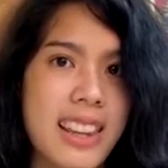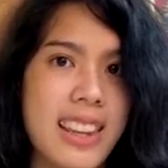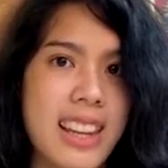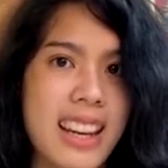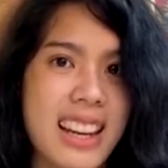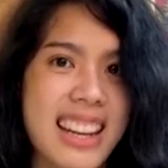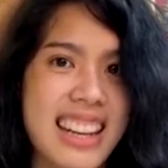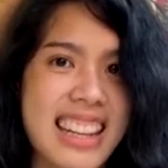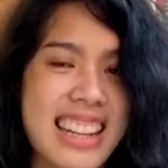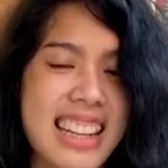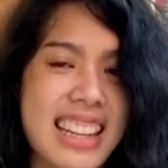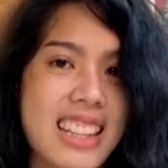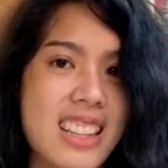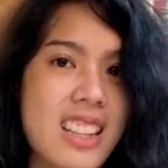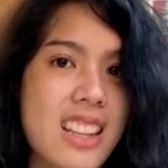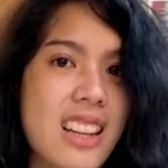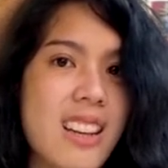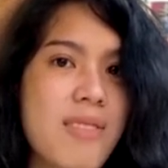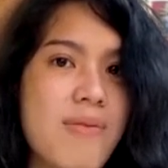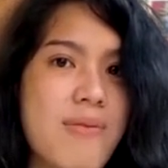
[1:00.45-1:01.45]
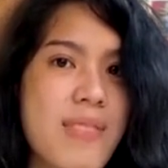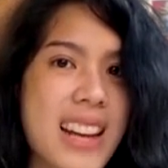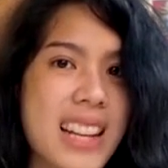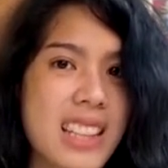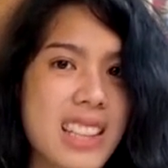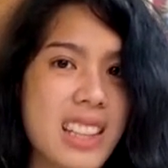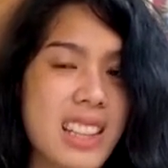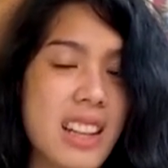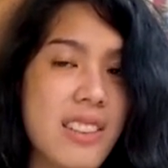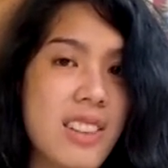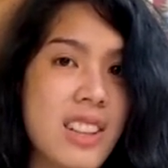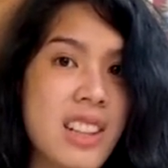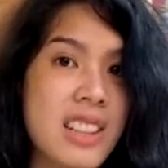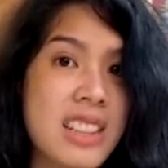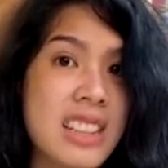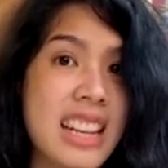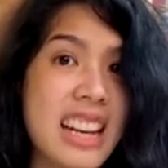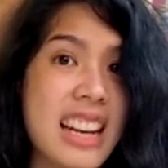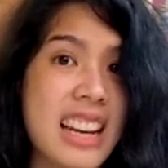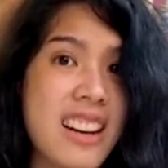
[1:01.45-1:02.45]
that eats men's
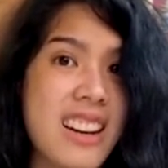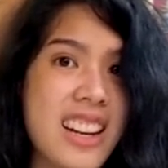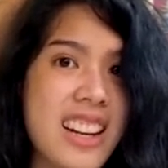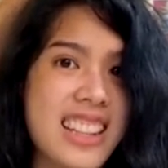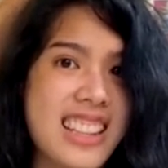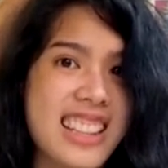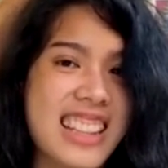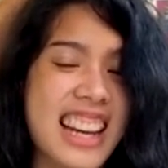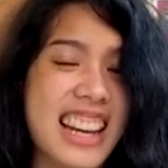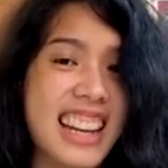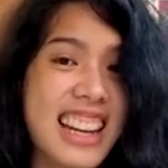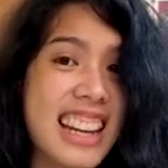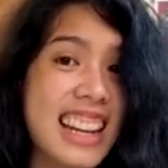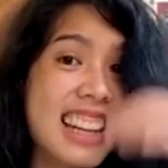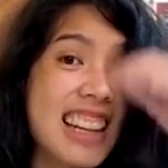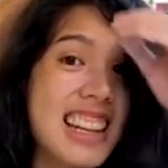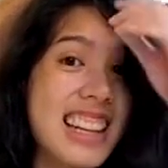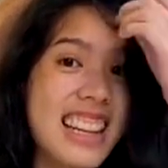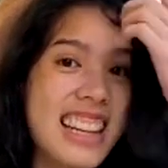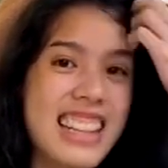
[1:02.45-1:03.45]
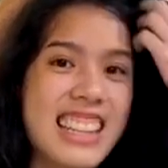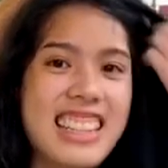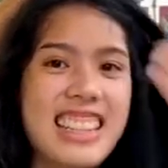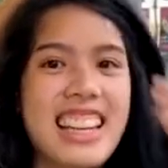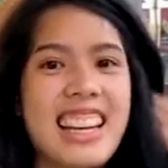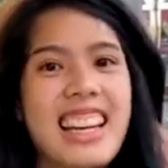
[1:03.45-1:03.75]
livers, hearts, and kidneys